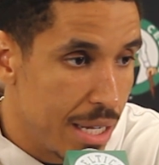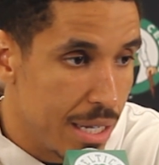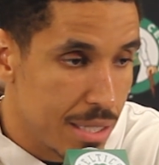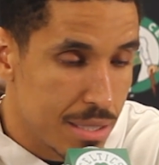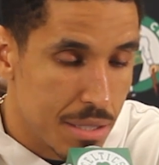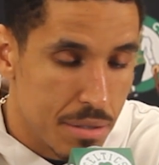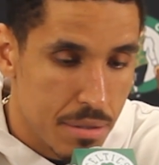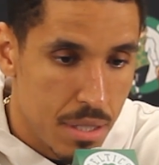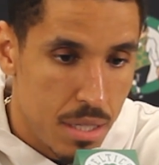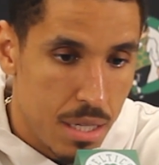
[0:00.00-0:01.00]
an egg.
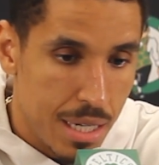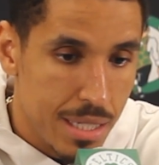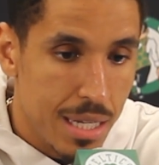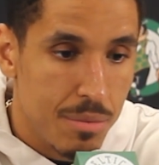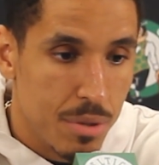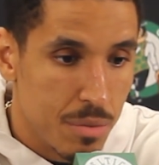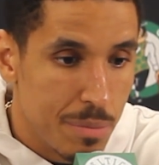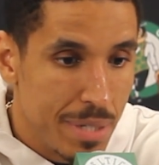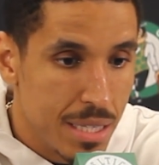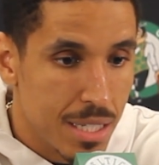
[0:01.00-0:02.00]
So I did not want to
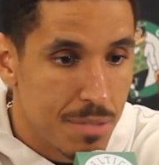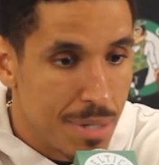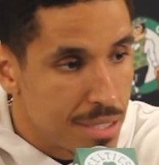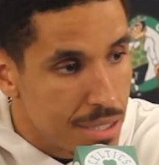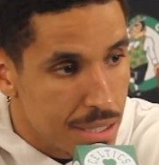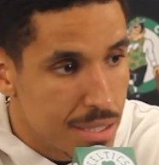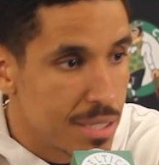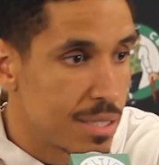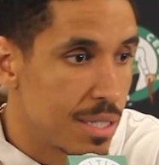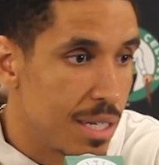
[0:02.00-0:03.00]
repeat that, especially against
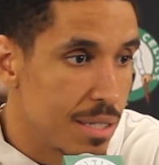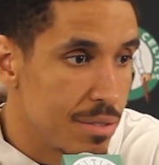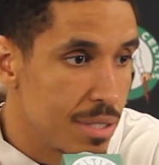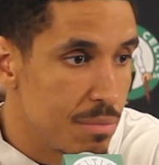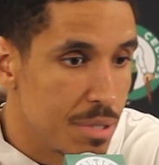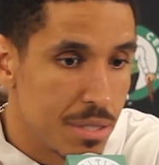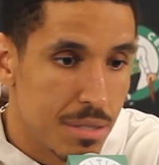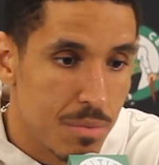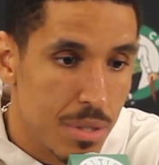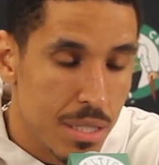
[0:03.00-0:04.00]
the Chicago team.
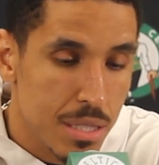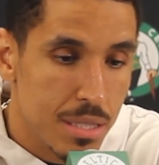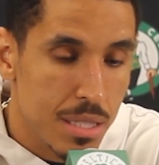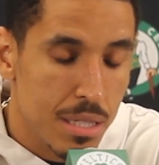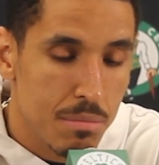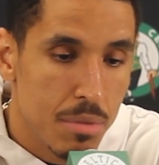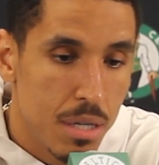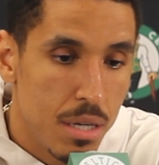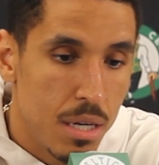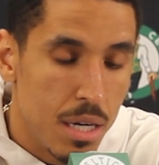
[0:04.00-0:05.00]
This is a really good team
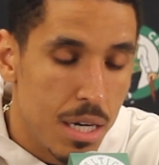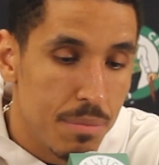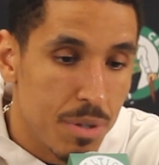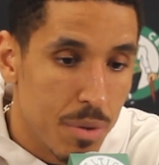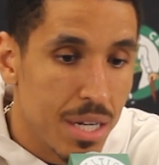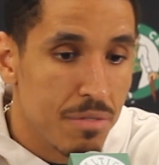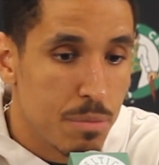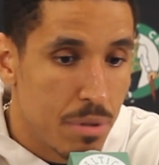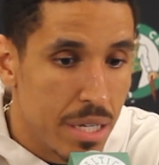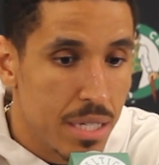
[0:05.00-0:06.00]
um, that we're going to have to
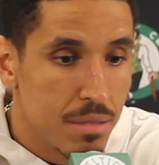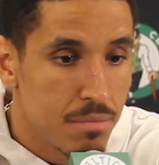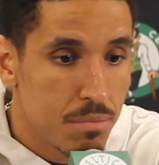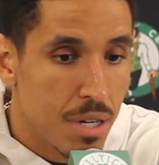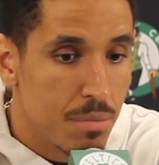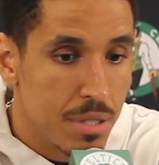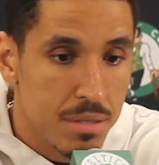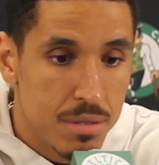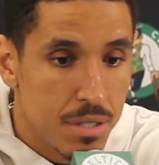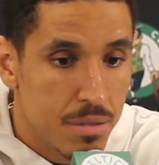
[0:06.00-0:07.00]
play probably,
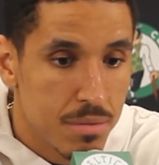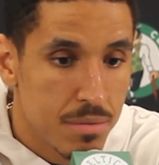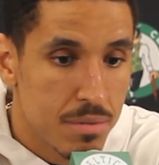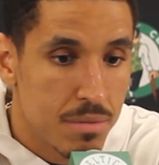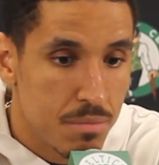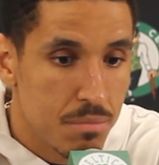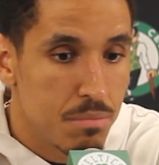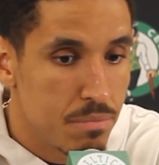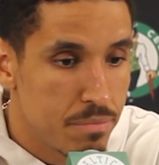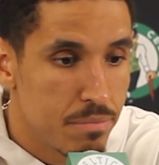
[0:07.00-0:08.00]
you know,
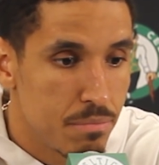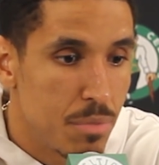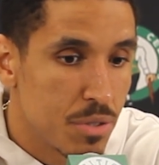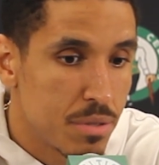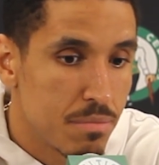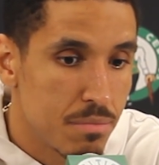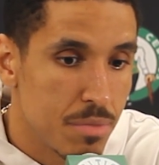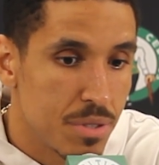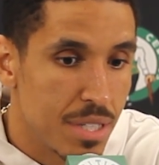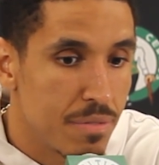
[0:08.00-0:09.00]
most
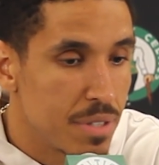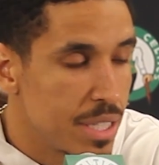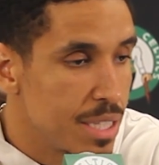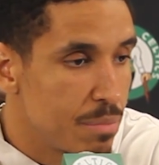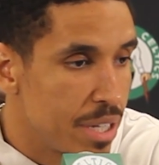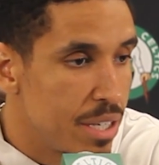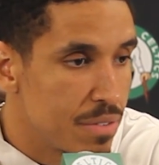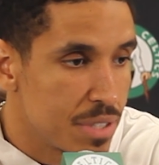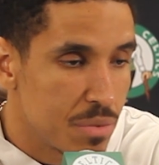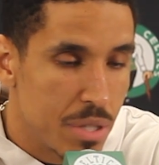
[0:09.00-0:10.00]
most definitely in the
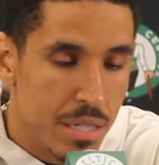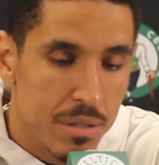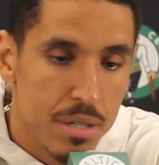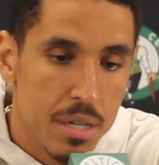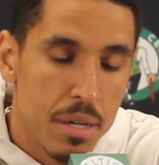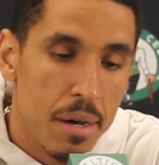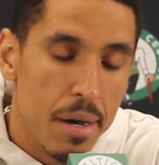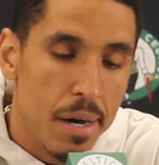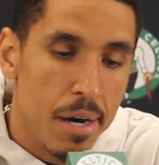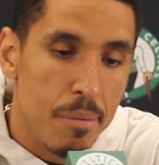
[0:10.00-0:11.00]
playoffs as well.
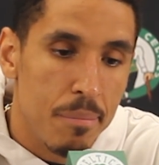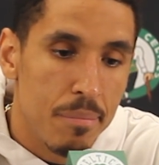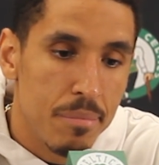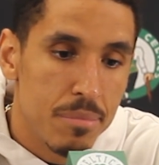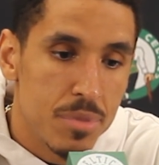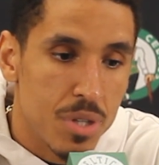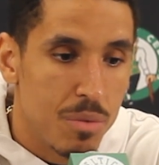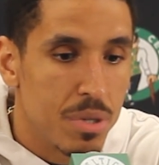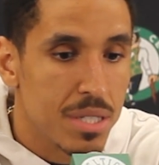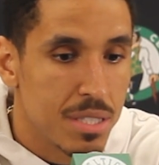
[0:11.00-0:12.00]
Um, so I
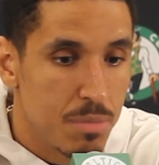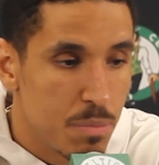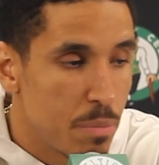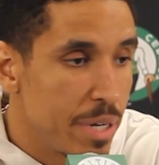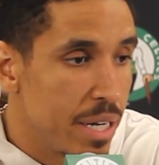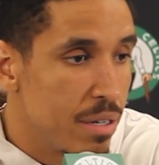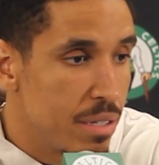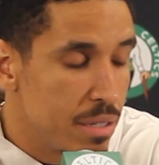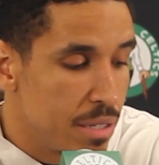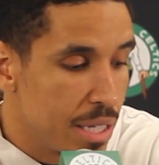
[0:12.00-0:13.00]
want us to be prepared
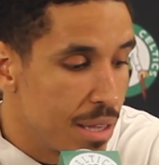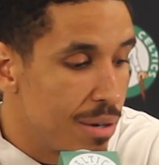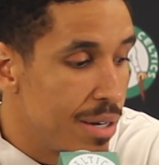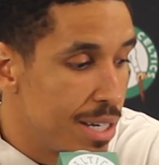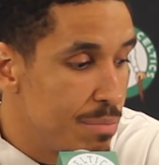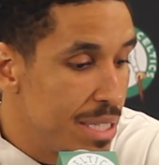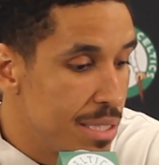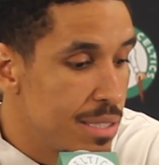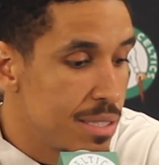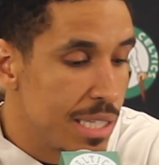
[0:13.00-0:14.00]
and, and learn how to beat
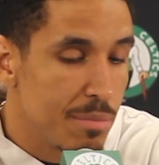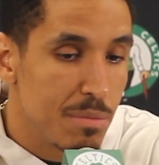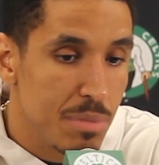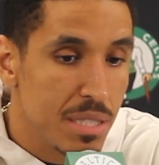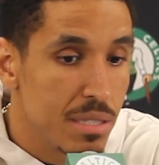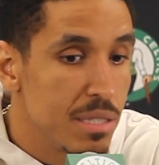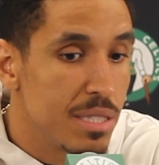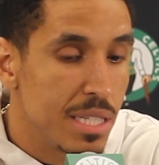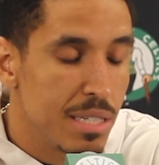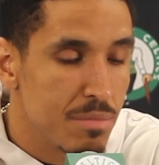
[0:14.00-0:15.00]
this team and beat good
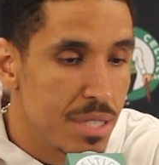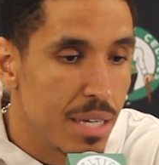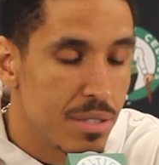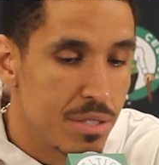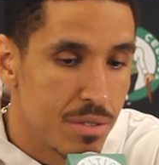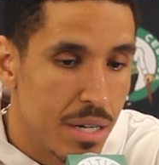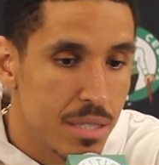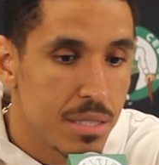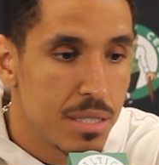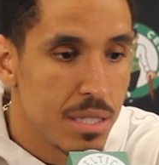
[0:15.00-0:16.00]
teams down the
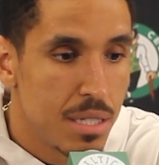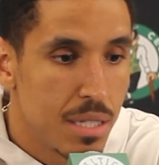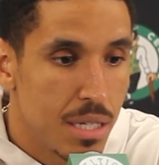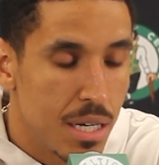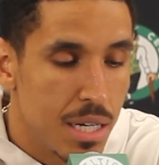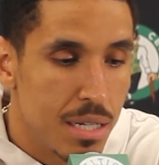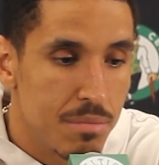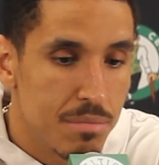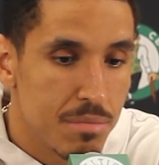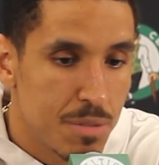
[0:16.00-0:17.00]
stretch,
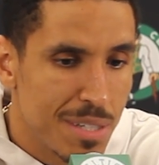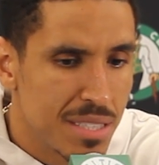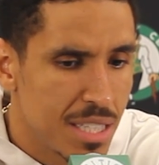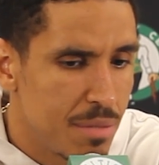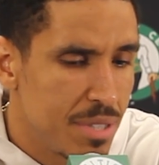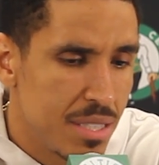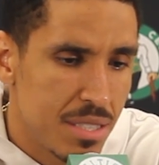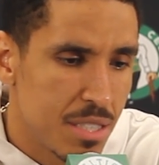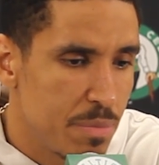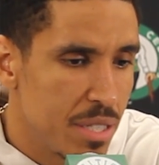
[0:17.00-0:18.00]
um, especially coming in and
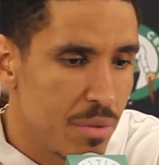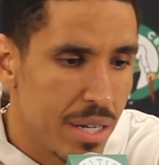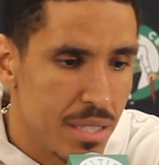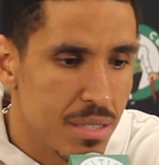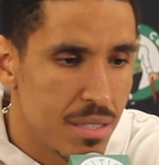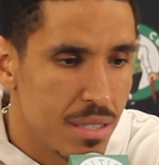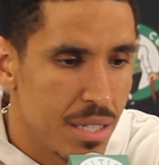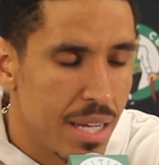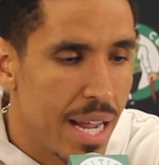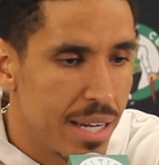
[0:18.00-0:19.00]
just being ready and,
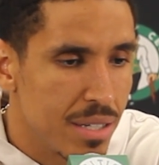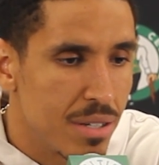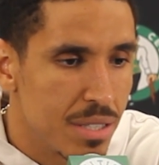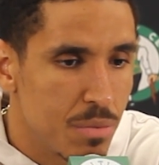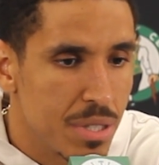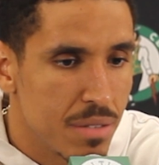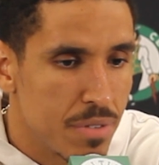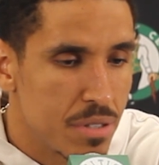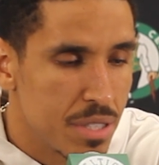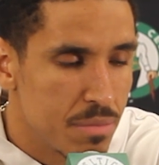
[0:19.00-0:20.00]
and adding on to what the
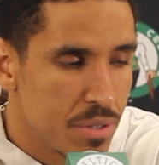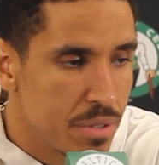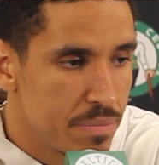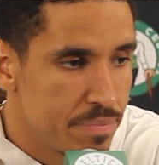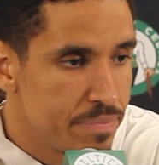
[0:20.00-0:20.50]
first team's doing.